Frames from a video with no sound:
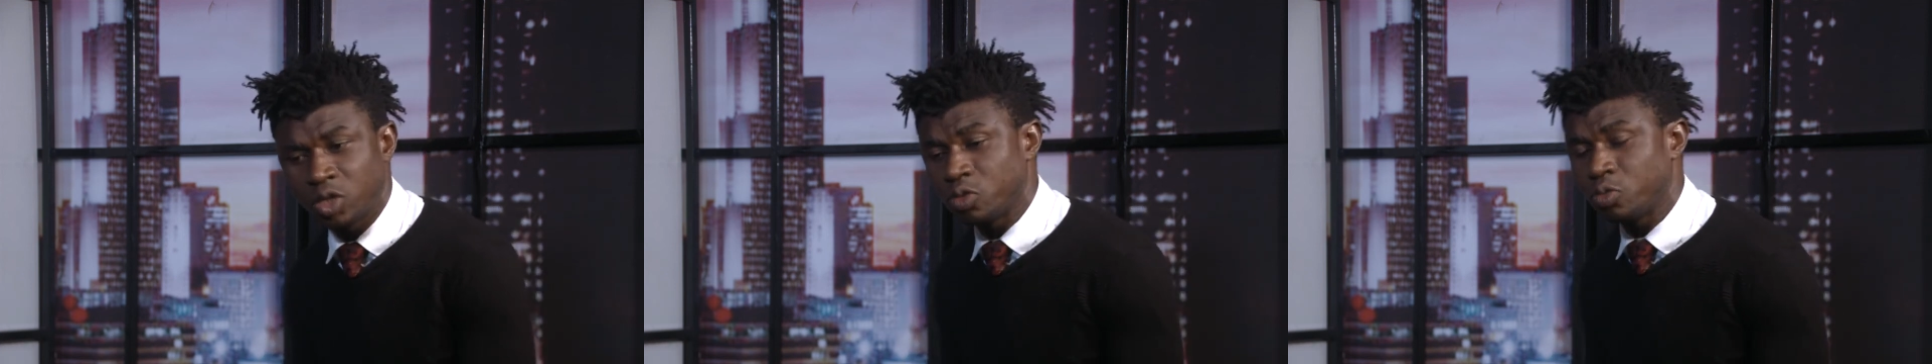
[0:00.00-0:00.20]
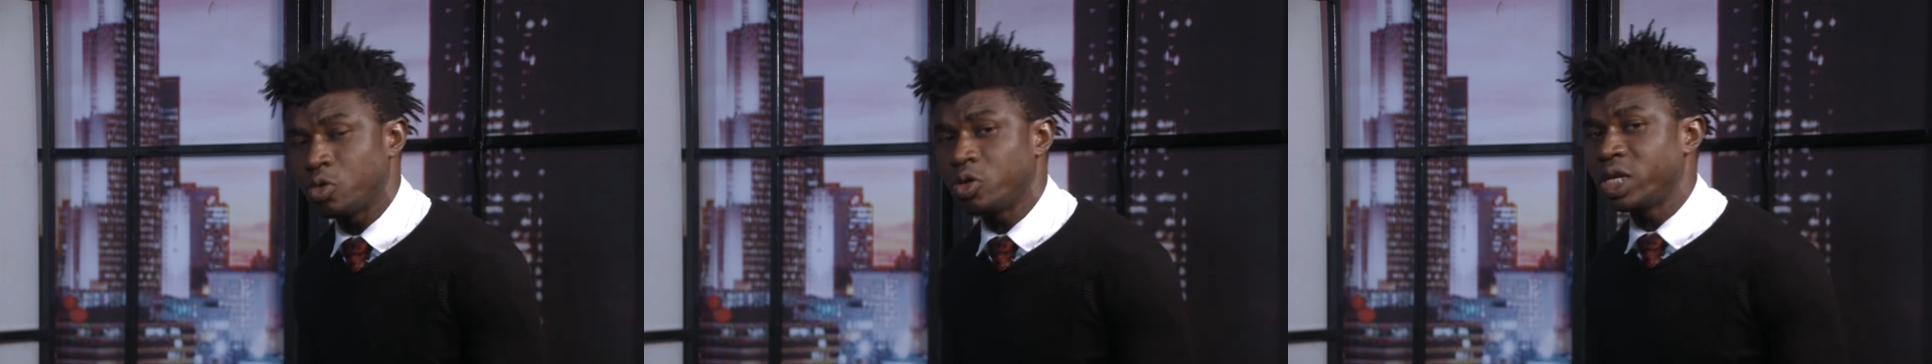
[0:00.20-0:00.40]

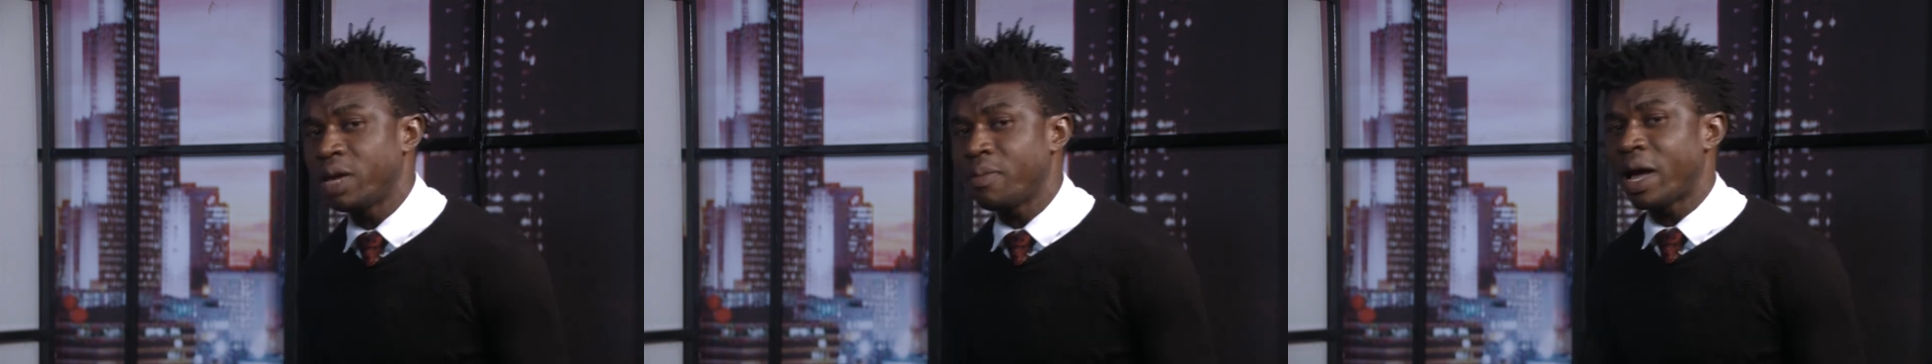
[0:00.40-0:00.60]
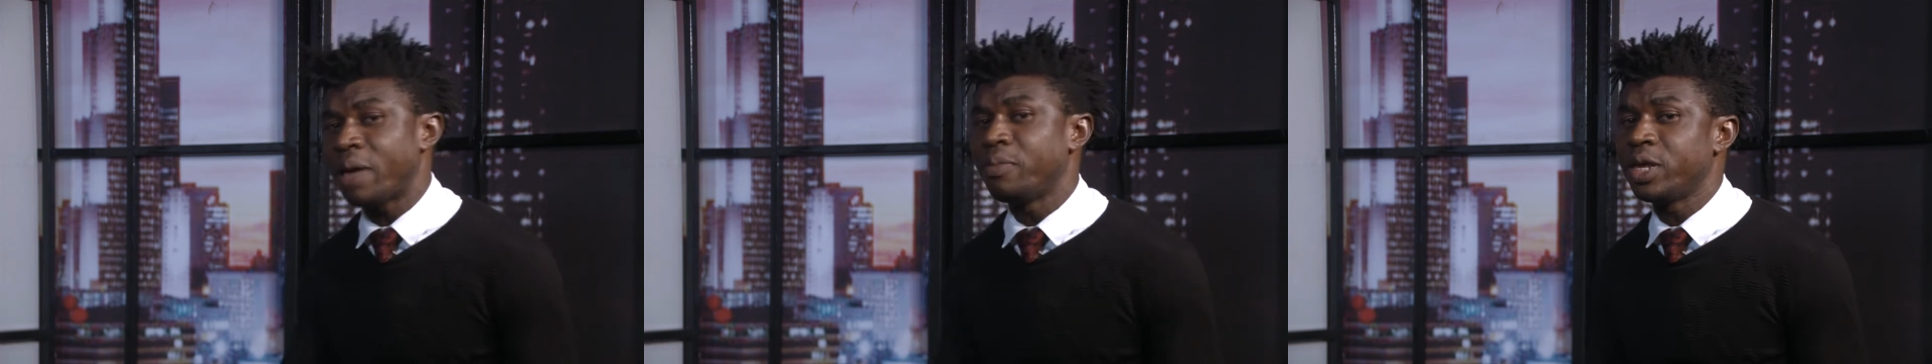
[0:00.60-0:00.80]
Tomorrow they
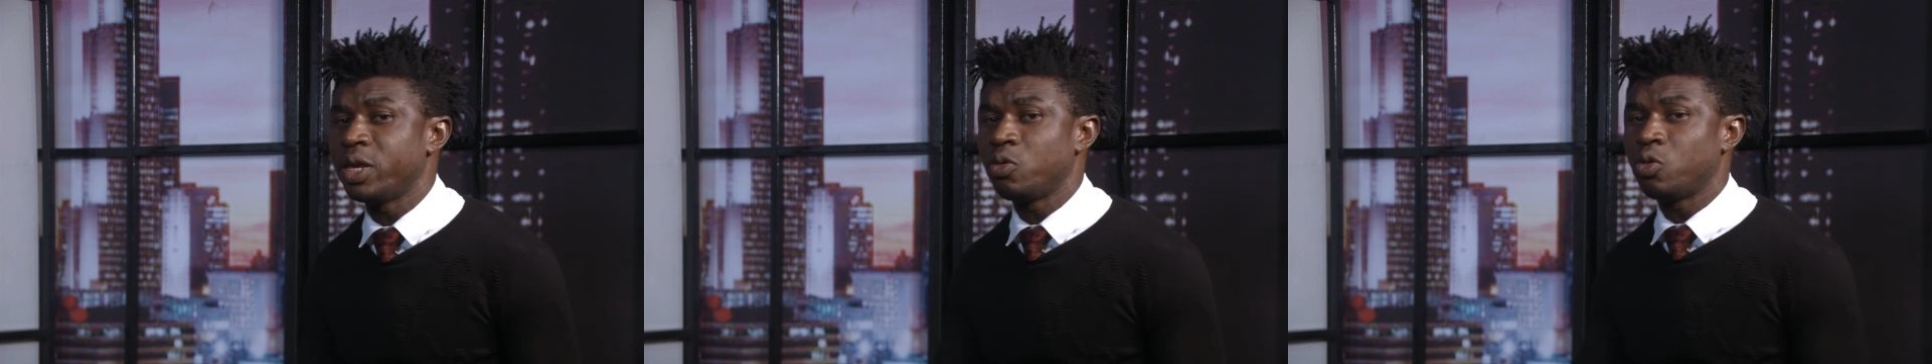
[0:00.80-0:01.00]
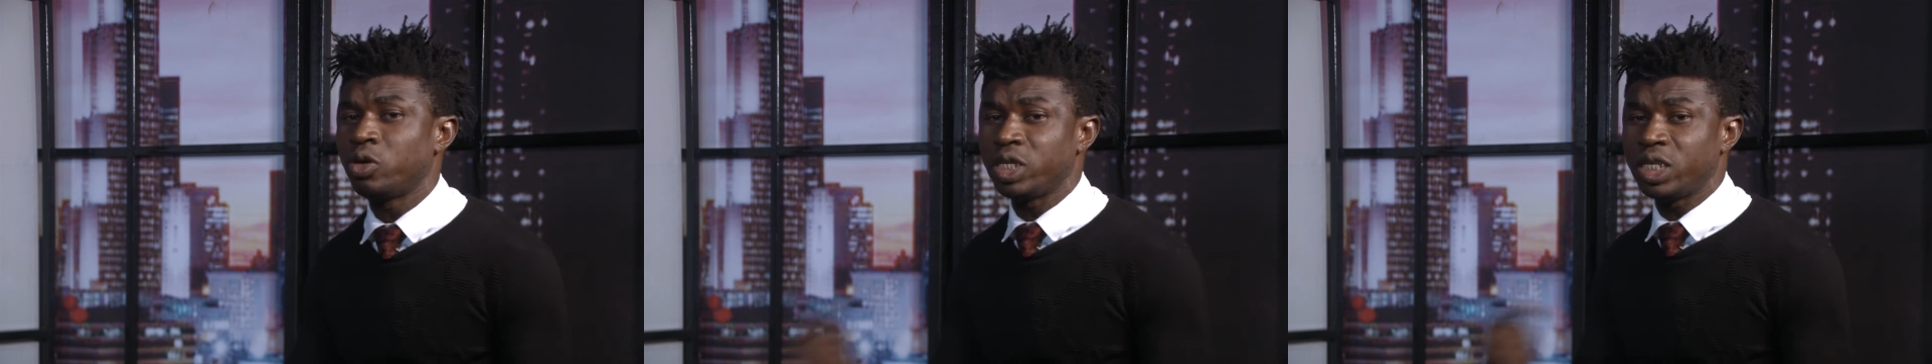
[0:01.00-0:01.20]
might be
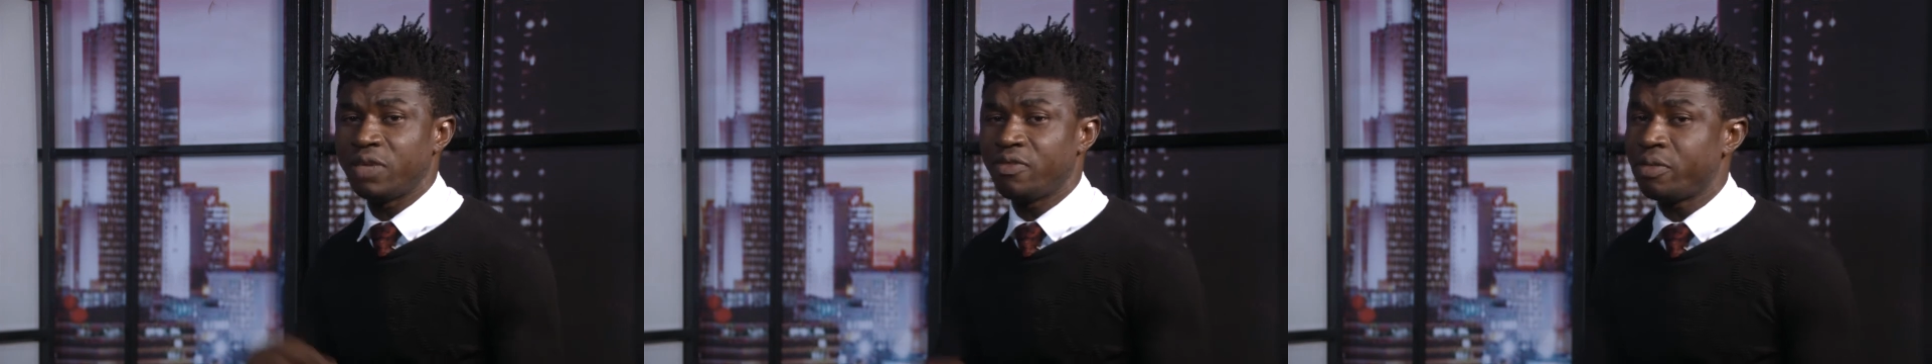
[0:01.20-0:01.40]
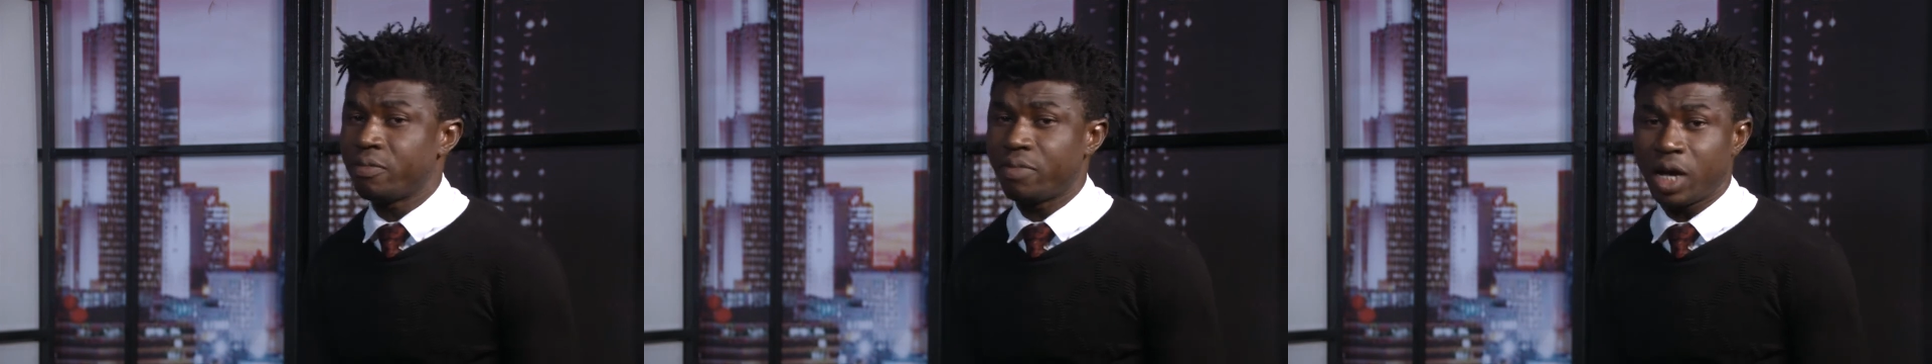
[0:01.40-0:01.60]
the one
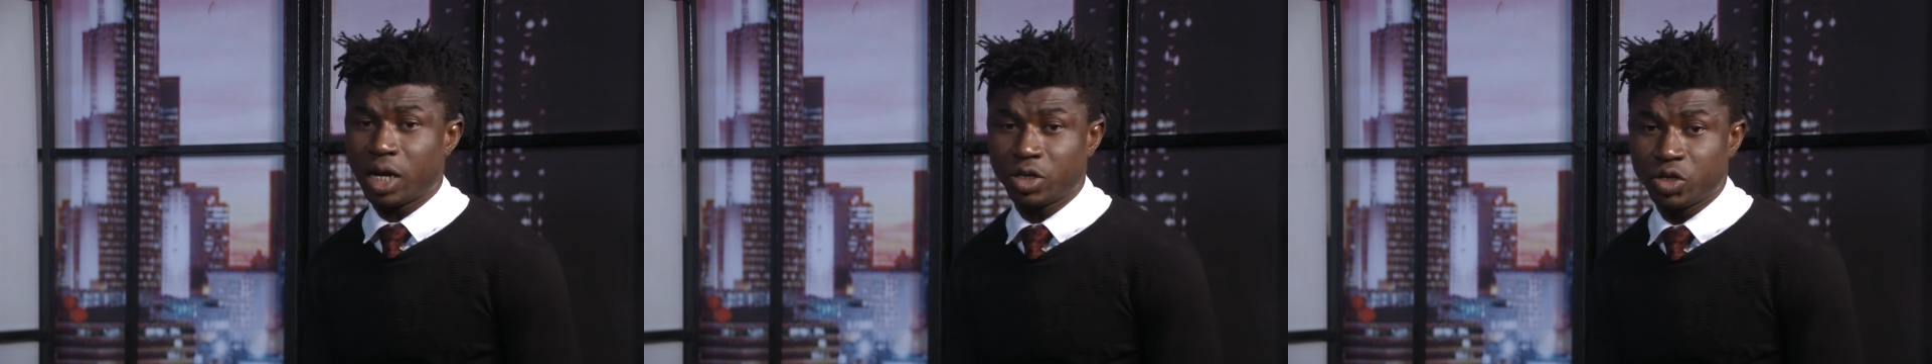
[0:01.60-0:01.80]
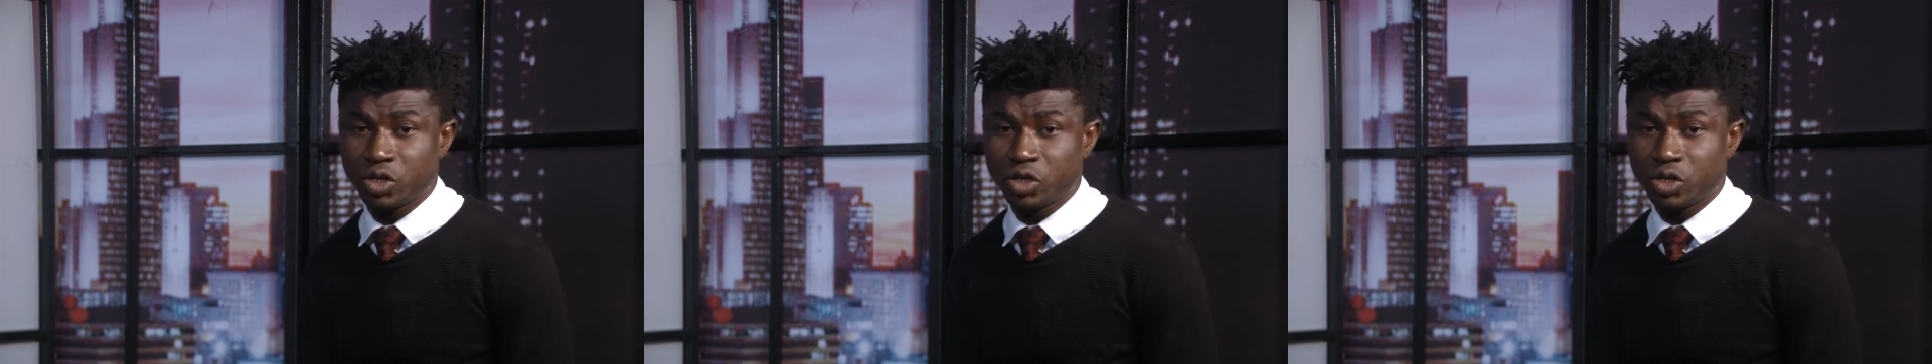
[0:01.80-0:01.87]
giving back